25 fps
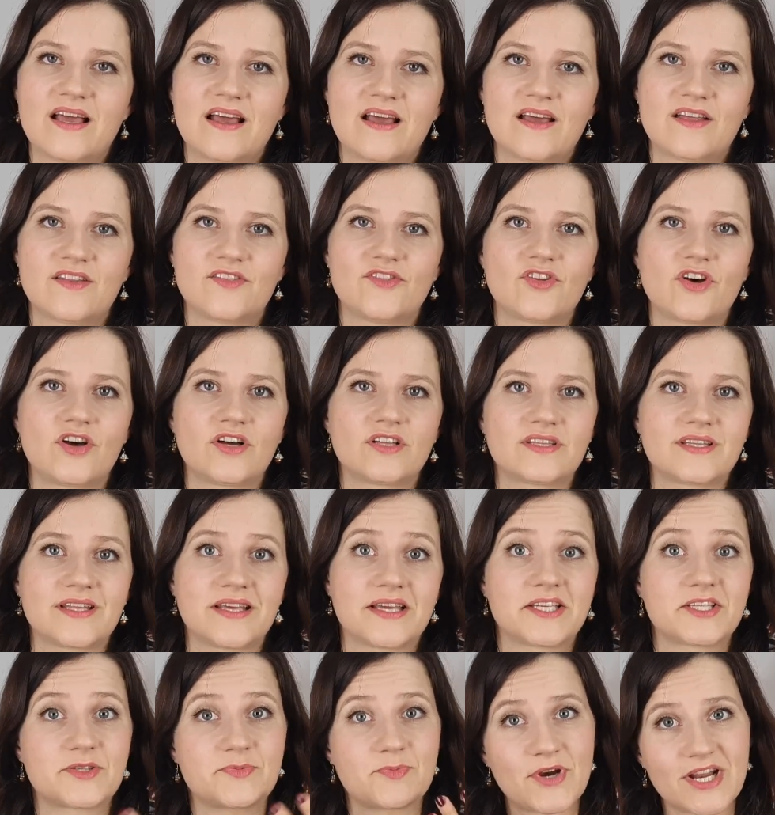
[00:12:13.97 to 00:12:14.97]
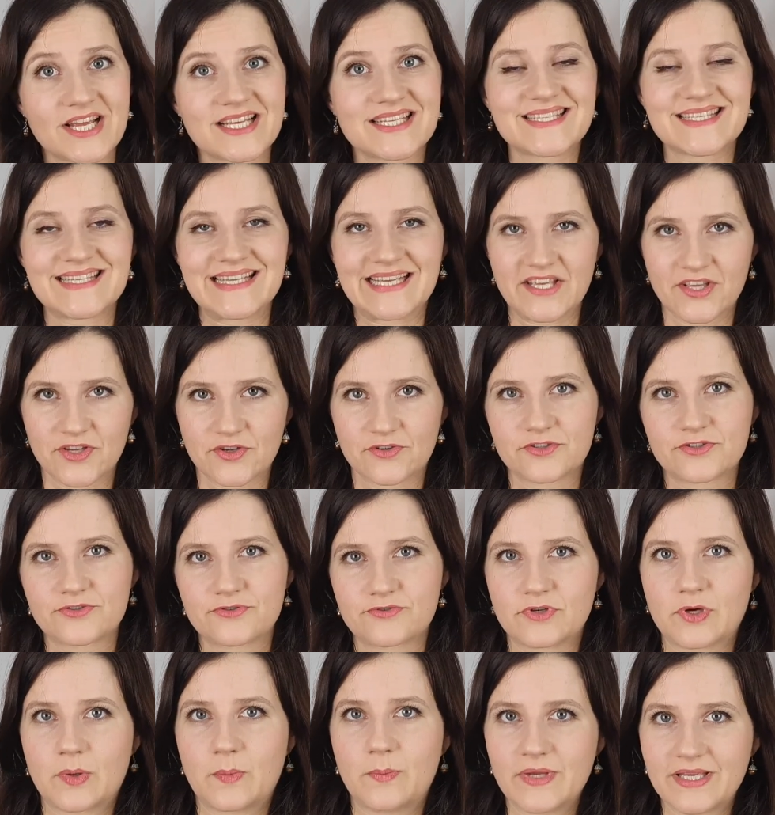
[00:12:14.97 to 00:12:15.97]
not expressing your true
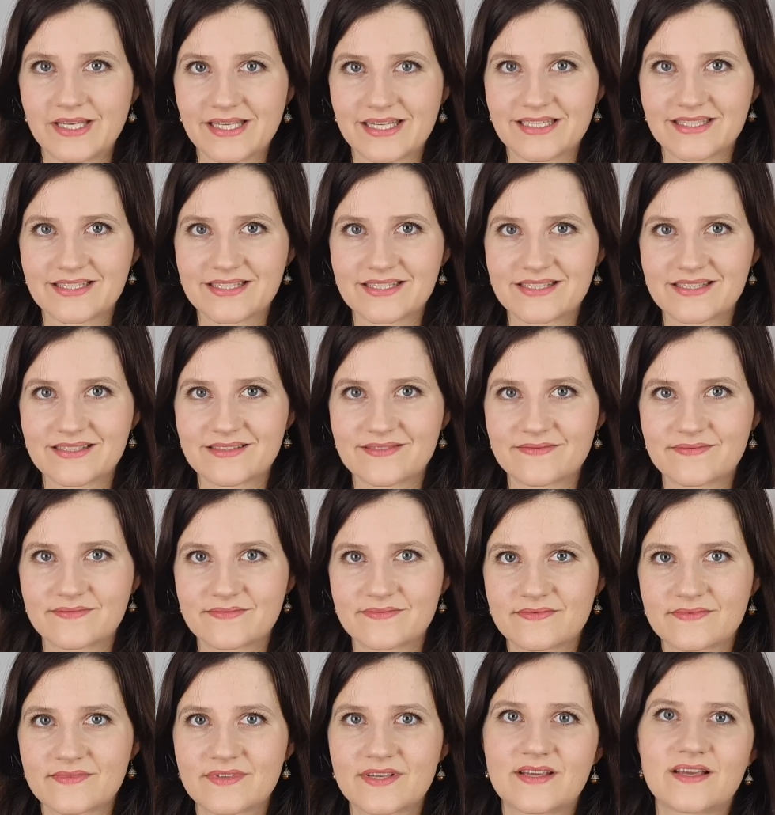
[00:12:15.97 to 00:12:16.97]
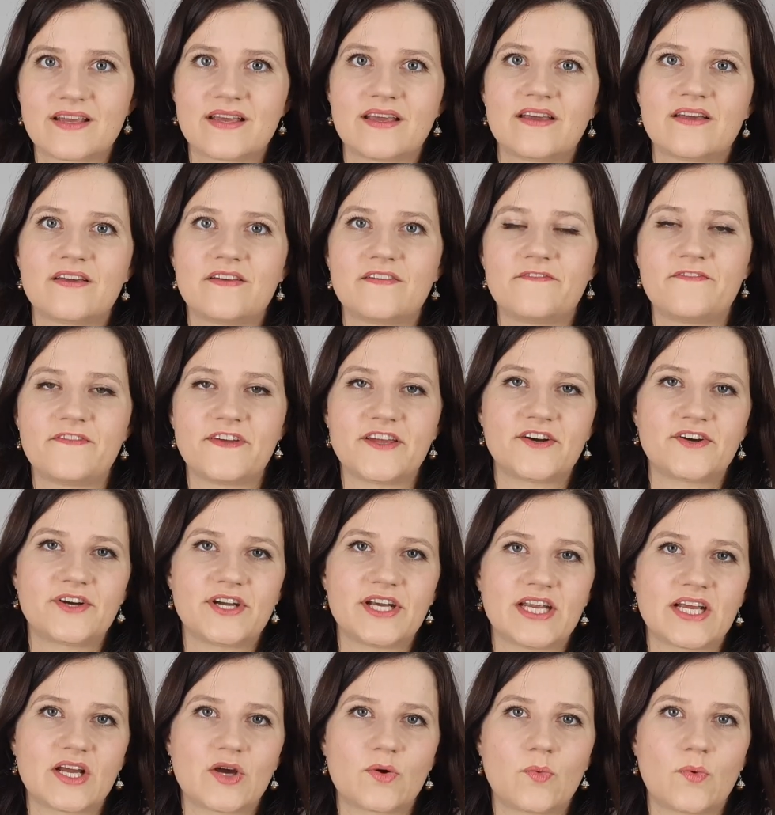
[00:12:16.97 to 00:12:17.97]
opinions,
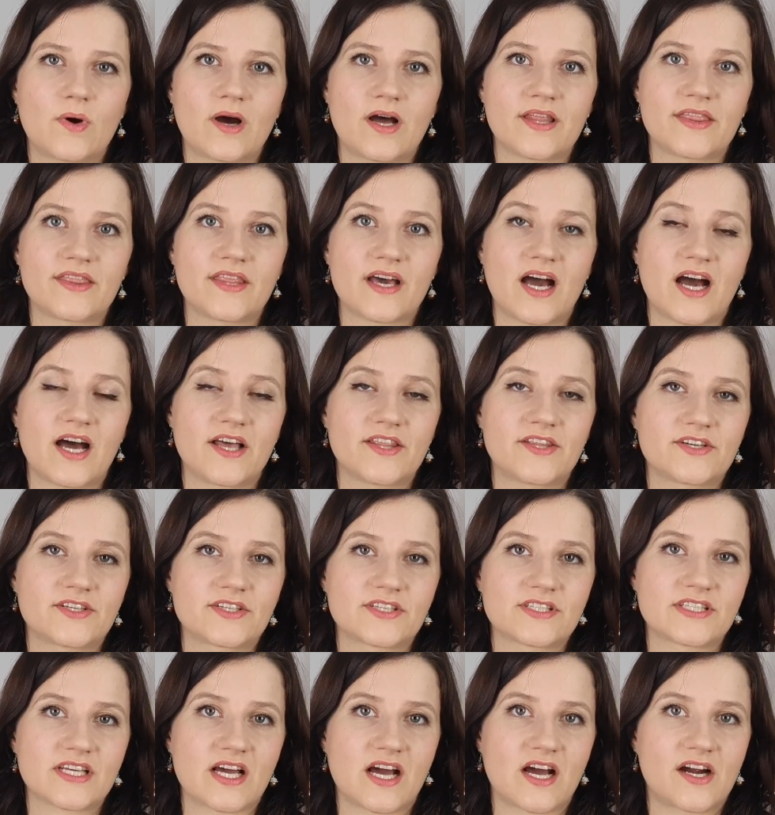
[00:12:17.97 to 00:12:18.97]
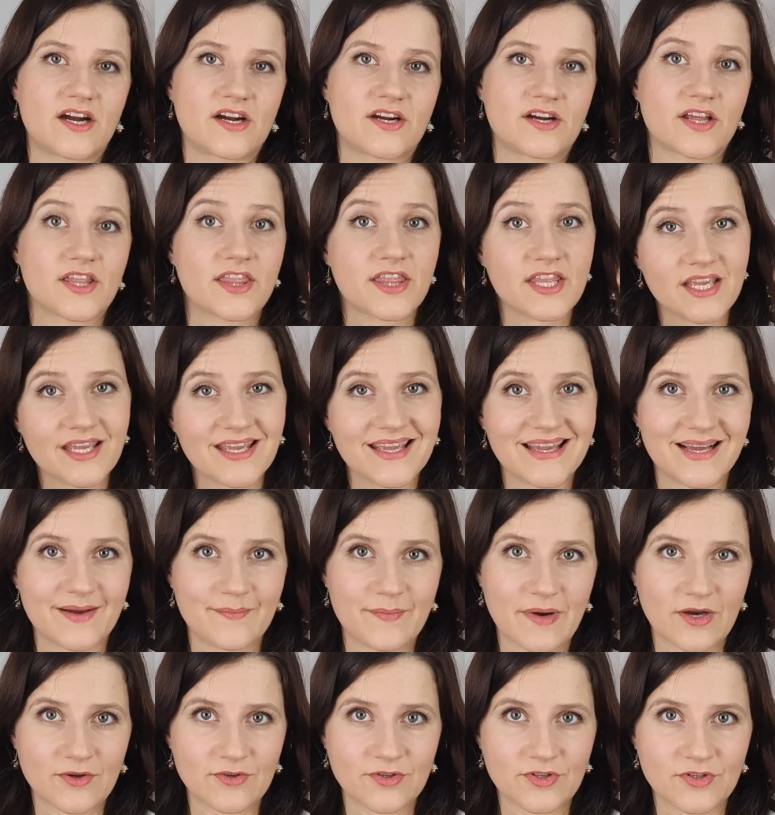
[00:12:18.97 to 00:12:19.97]
fearing what others are thinking
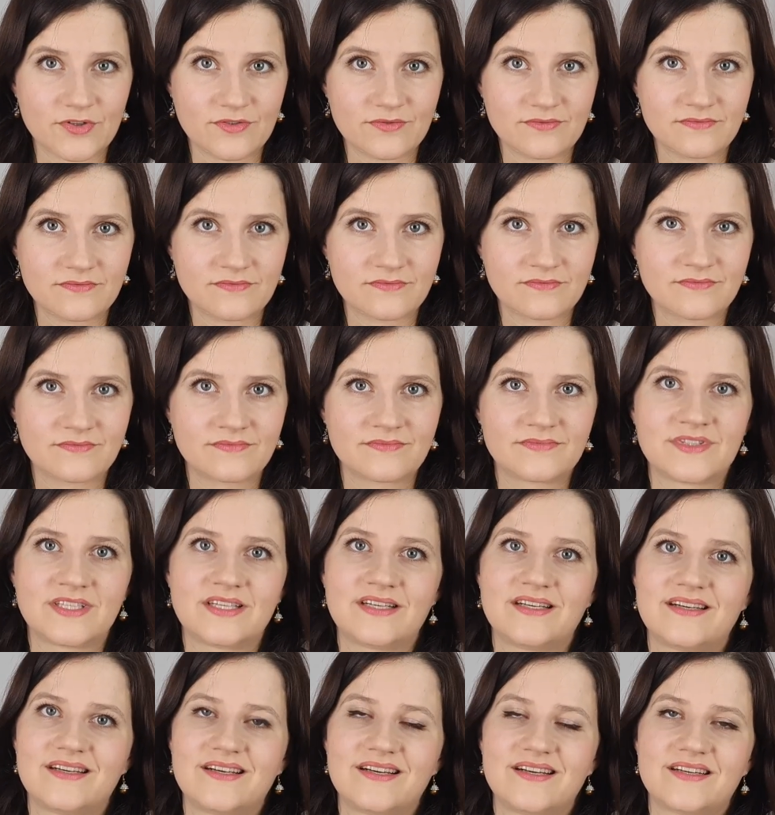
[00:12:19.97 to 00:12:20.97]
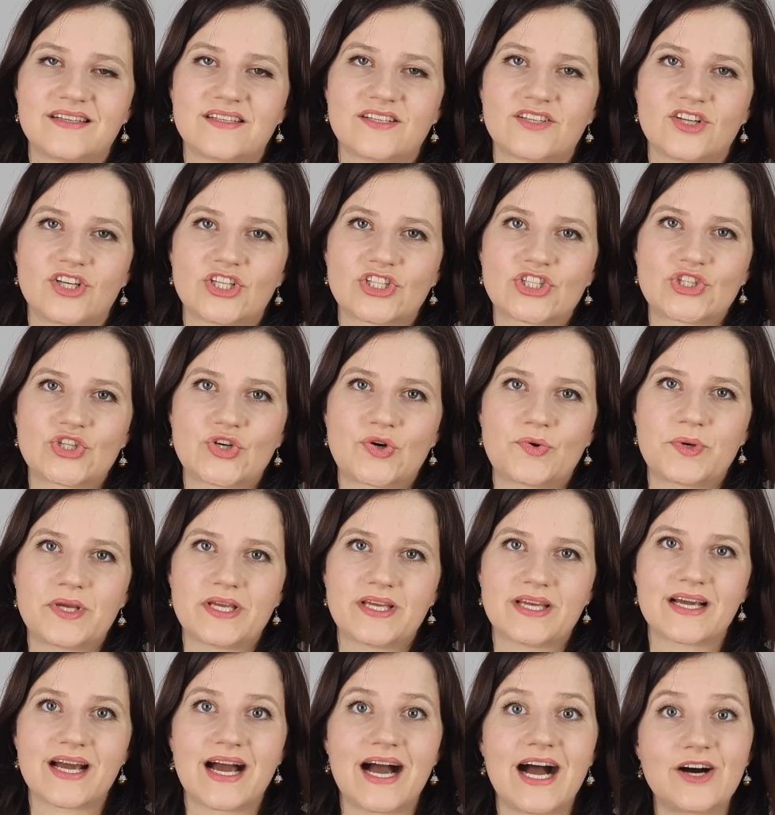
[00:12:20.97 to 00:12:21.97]
about you, not knowing
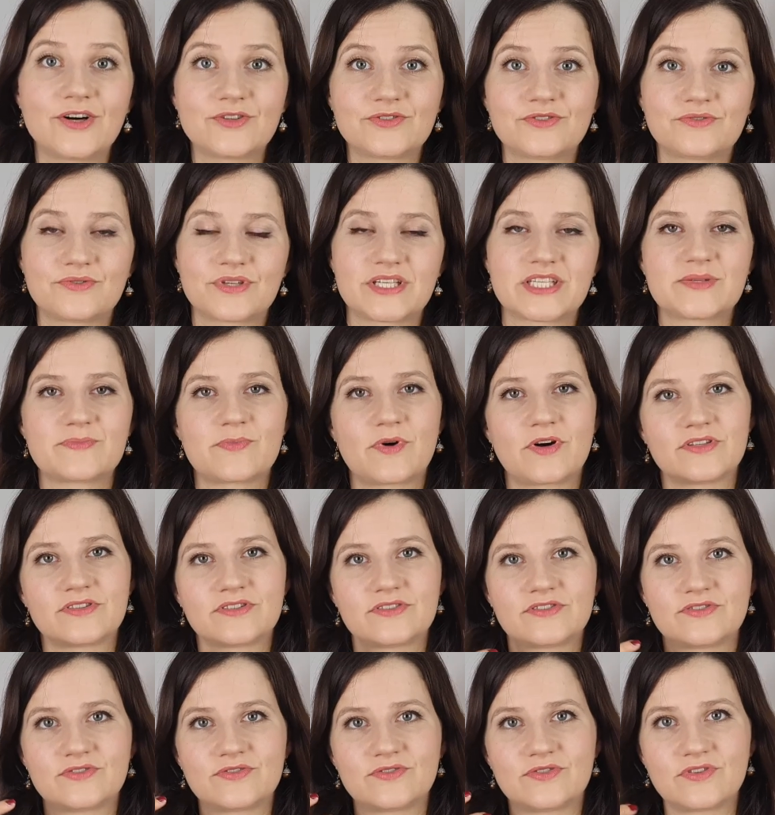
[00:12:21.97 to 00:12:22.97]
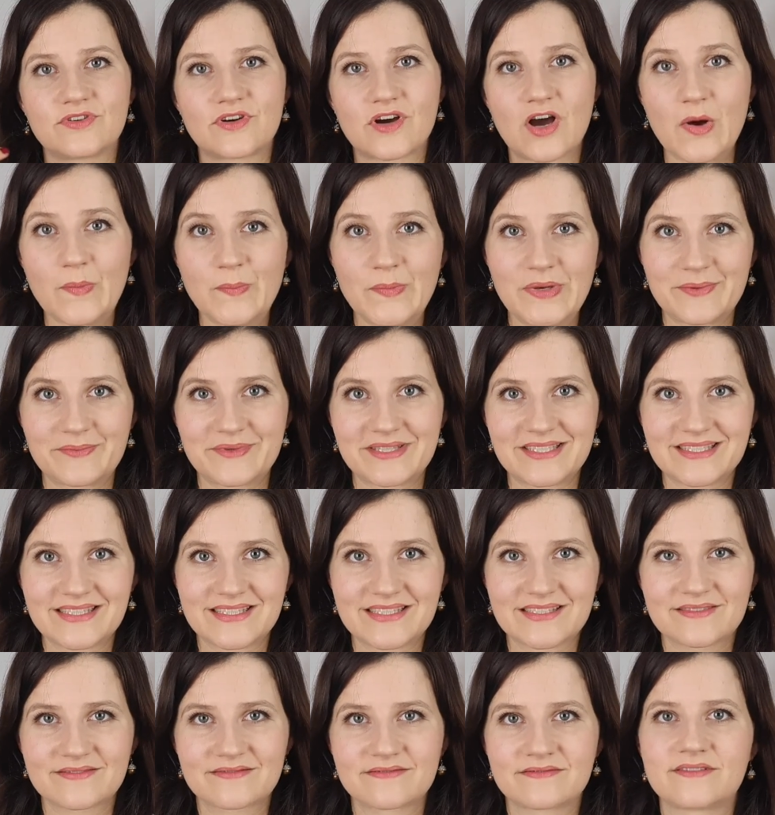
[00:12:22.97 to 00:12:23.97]
how to respond to
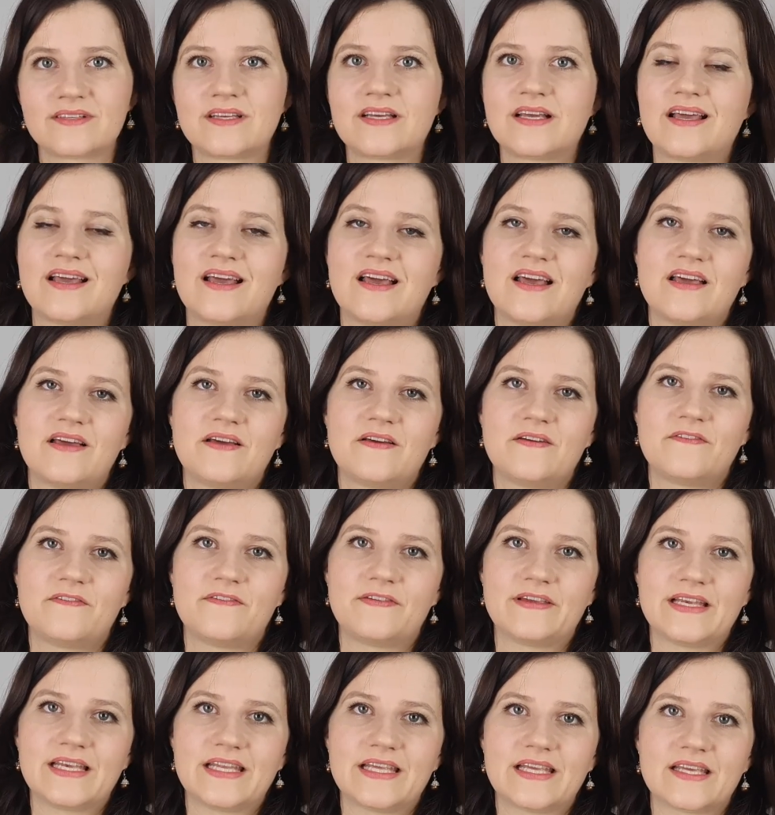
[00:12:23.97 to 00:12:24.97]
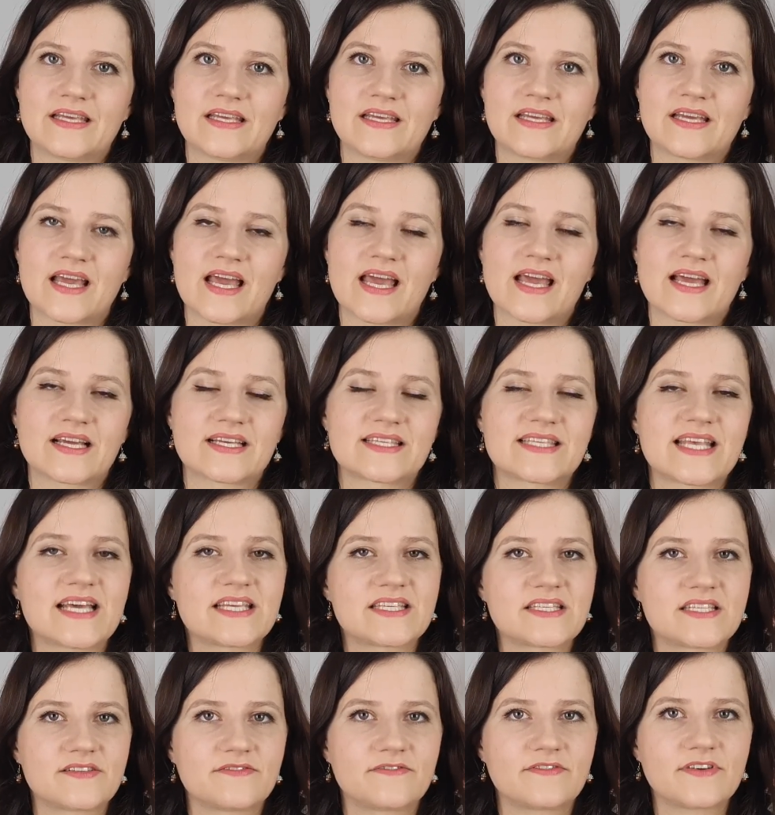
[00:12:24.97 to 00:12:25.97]
compliments, feeling
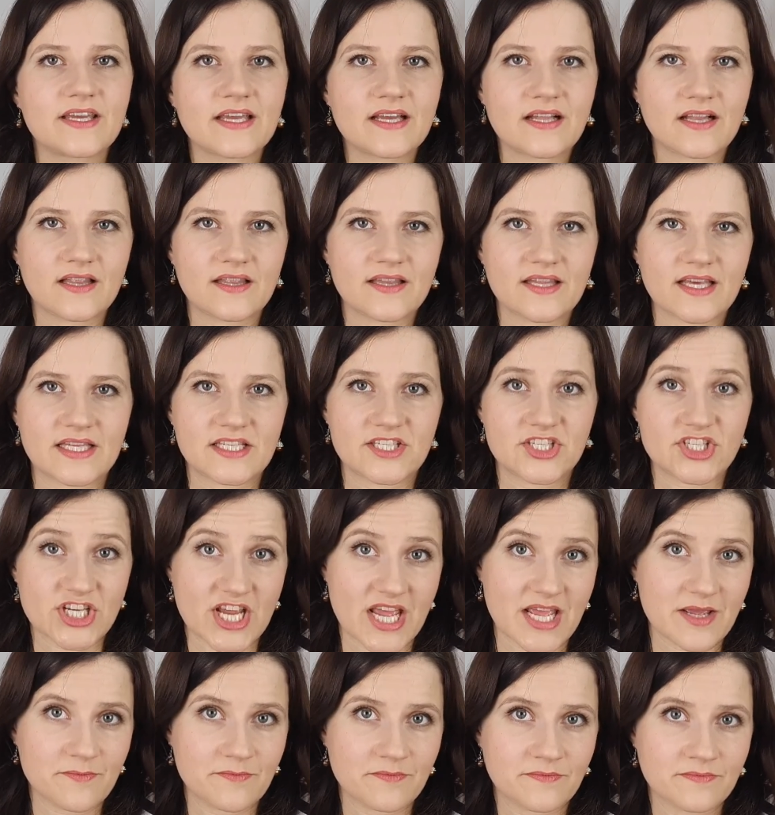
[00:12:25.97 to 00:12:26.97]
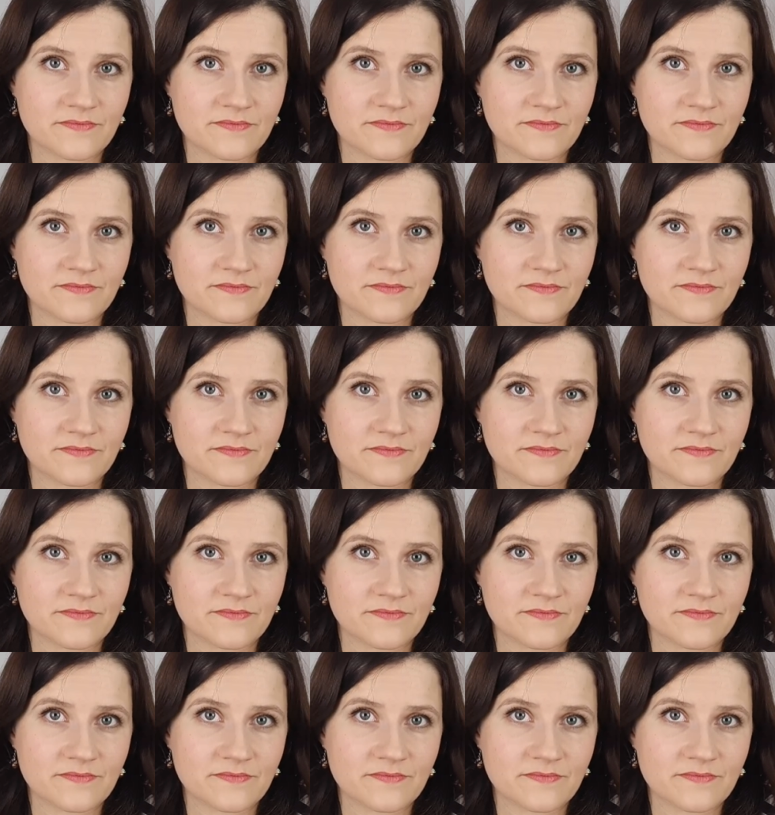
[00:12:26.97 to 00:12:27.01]
excessive guilt and shame,